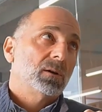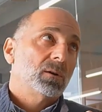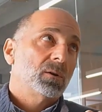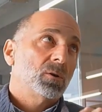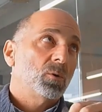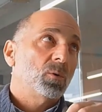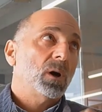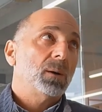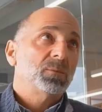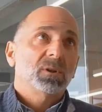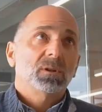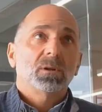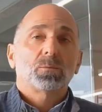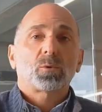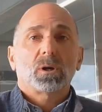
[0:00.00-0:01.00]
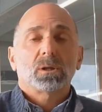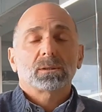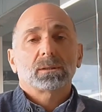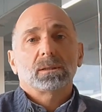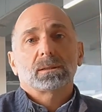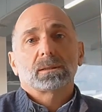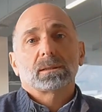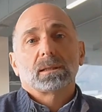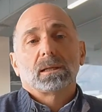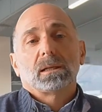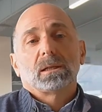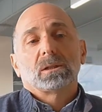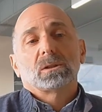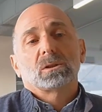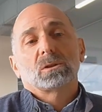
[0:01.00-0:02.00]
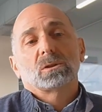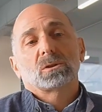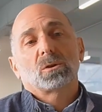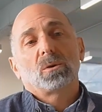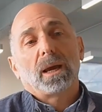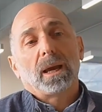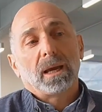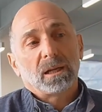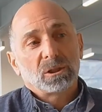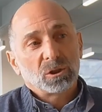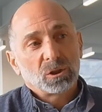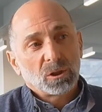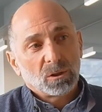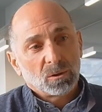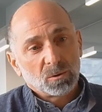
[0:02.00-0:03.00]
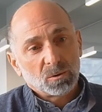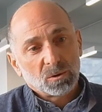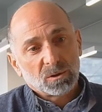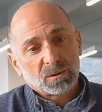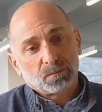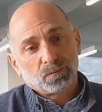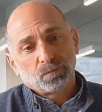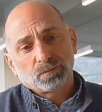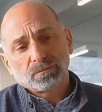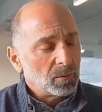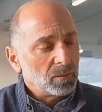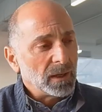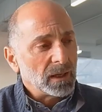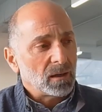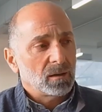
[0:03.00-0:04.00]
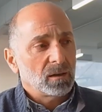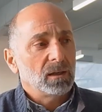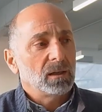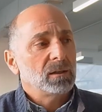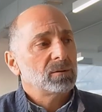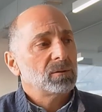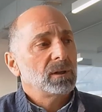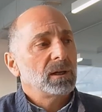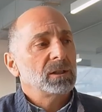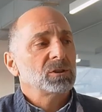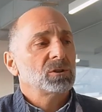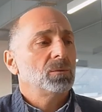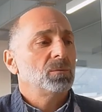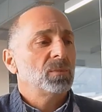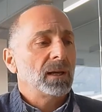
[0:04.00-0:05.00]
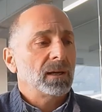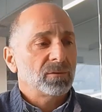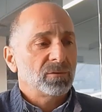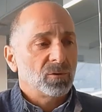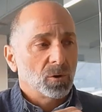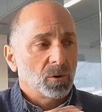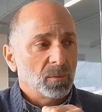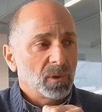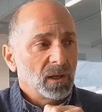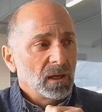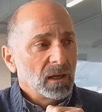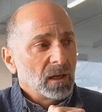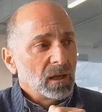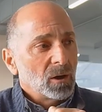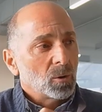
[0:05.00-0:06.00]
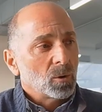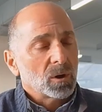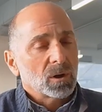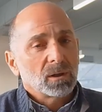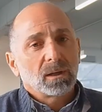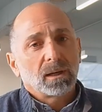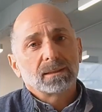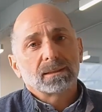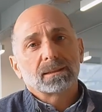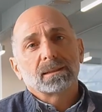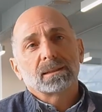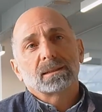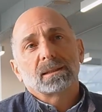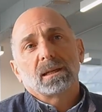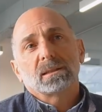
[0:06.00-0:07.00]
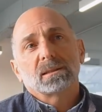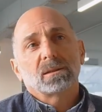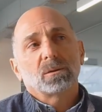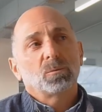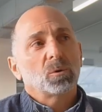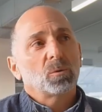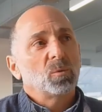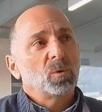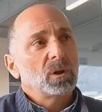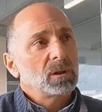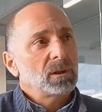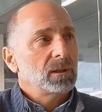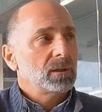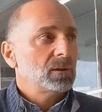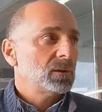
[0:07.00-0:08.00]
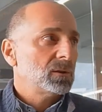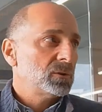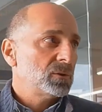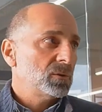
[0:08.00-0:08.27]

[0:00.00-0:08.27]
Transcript: co-opted the process. So NGOs met on an international platform, organized the states that were willing to